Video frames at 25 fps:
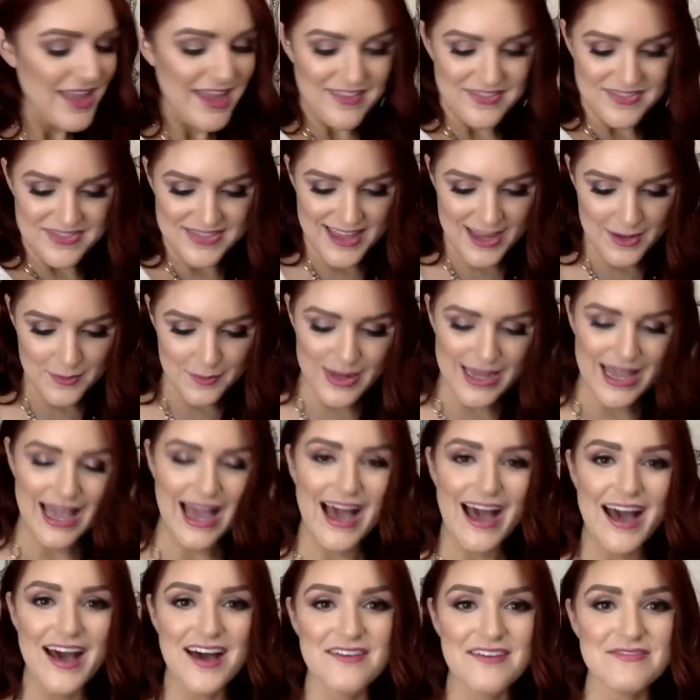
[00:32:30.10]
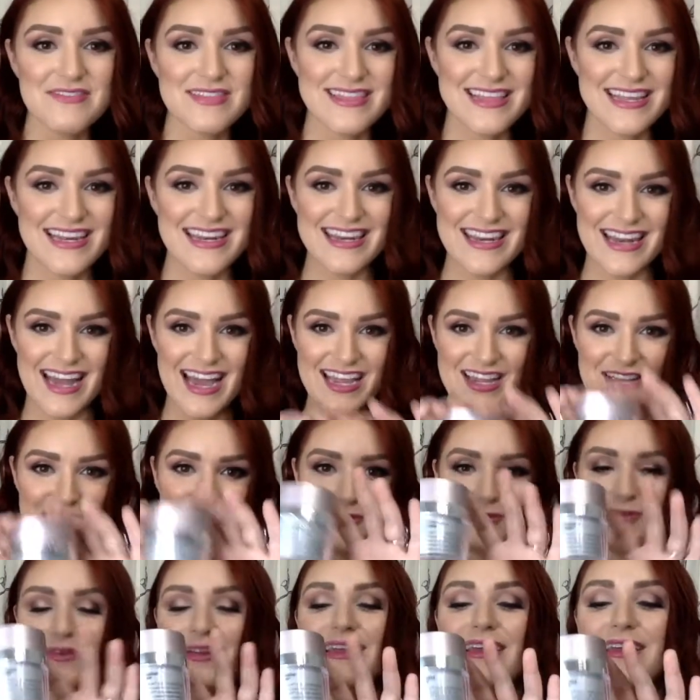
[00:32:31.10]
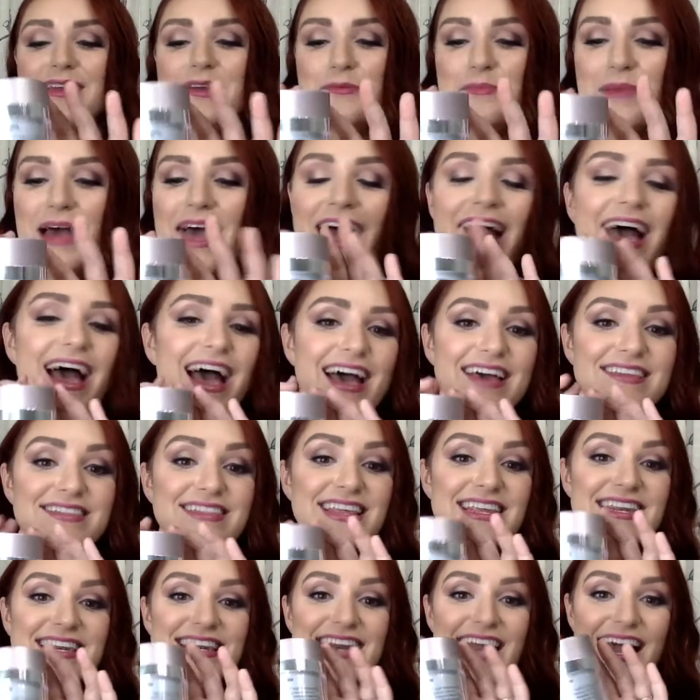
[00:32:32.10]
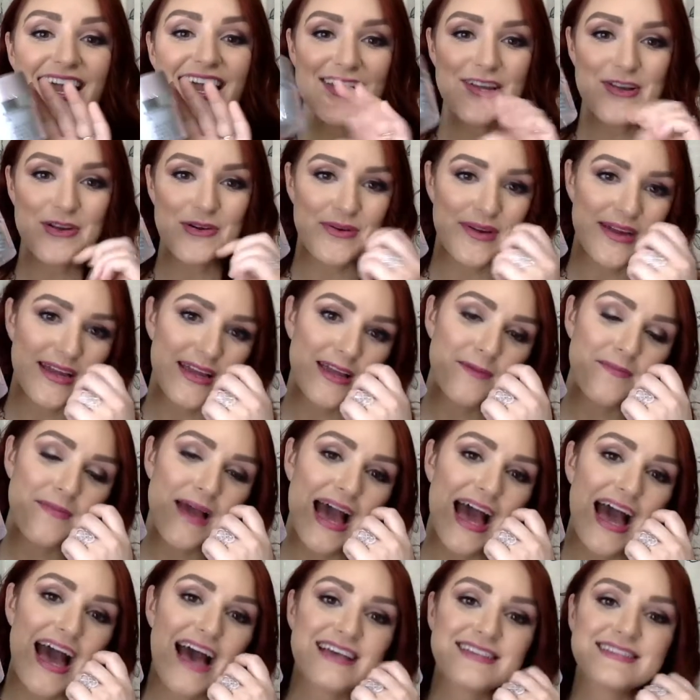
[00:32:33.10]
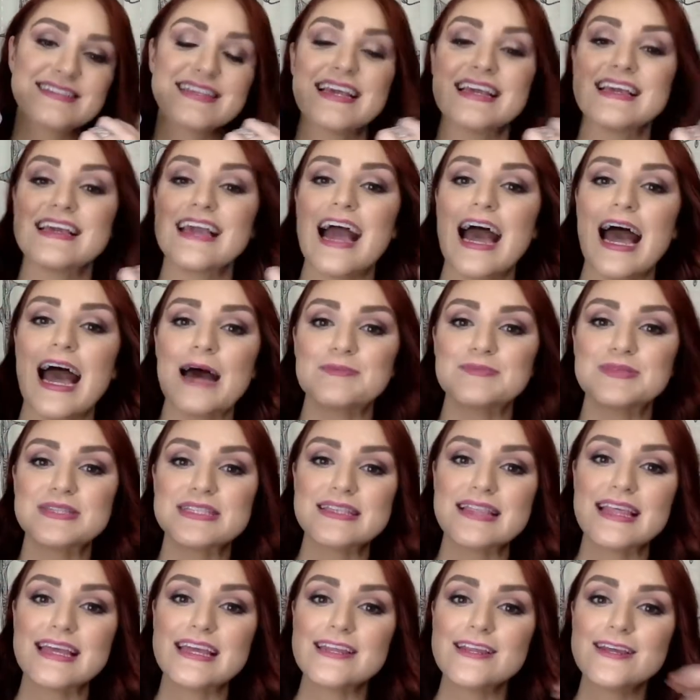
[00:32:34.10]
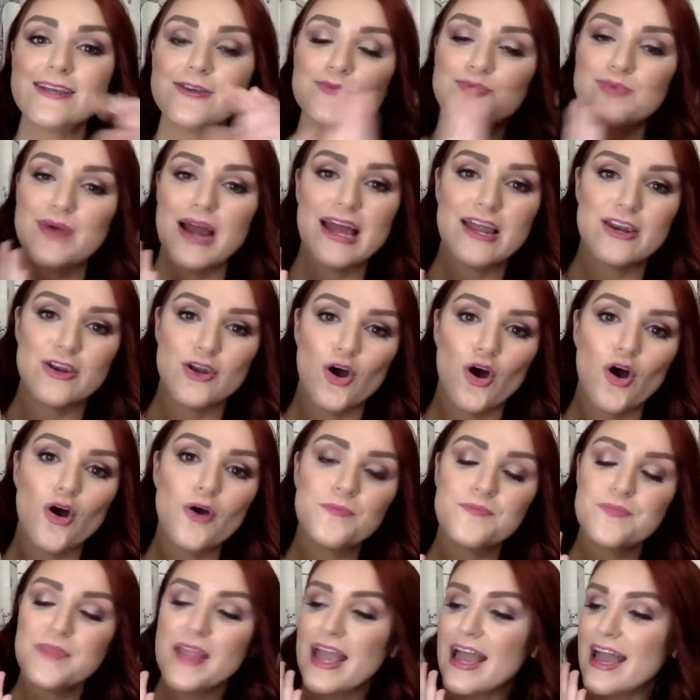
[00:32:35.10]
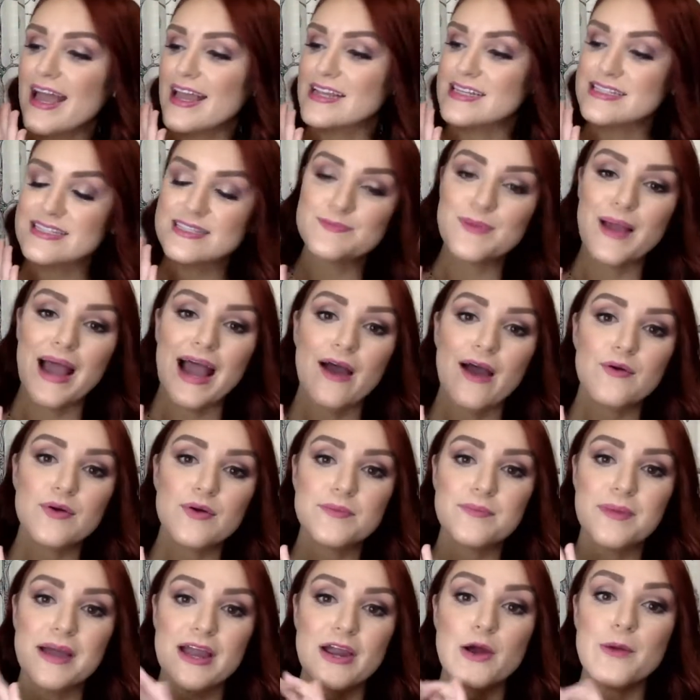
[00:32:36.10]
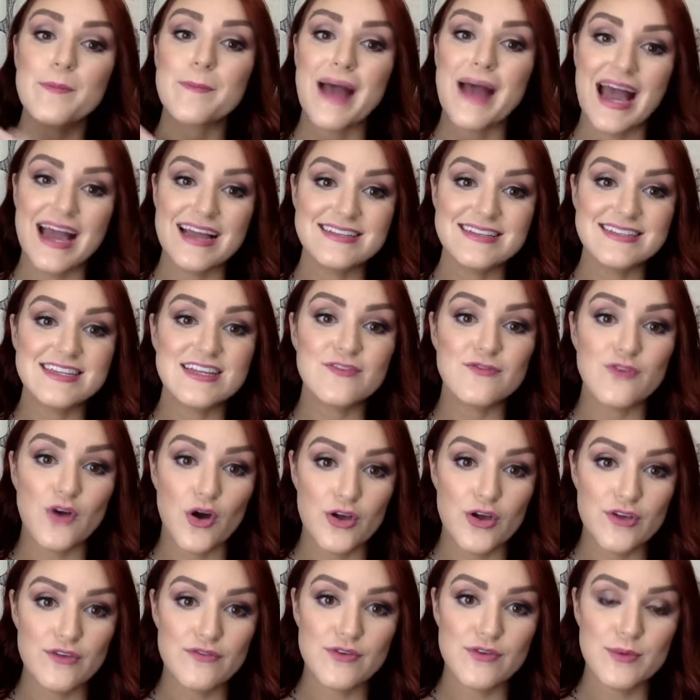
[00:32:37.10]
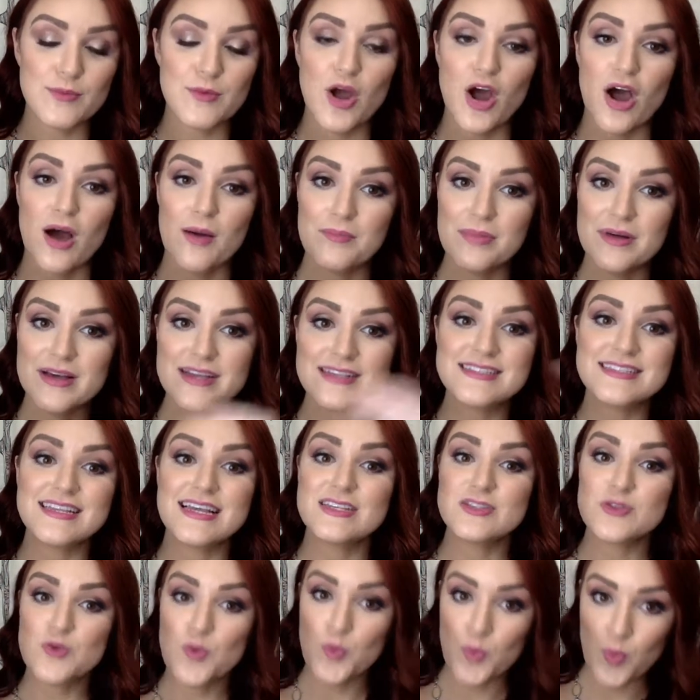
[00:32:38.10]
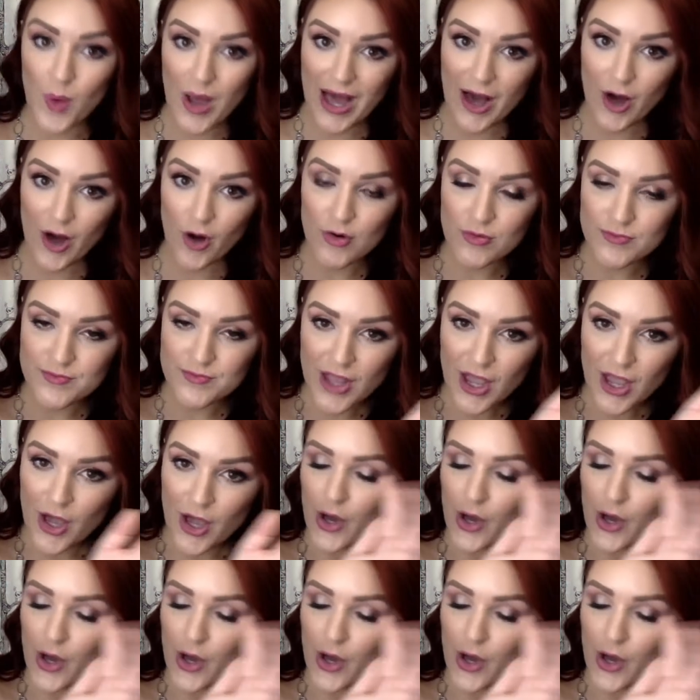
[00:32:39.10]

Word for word: Then we have the night cream. And the night cream has encapsulated retinol and it's powered by our patented Volu-Firm complex as well.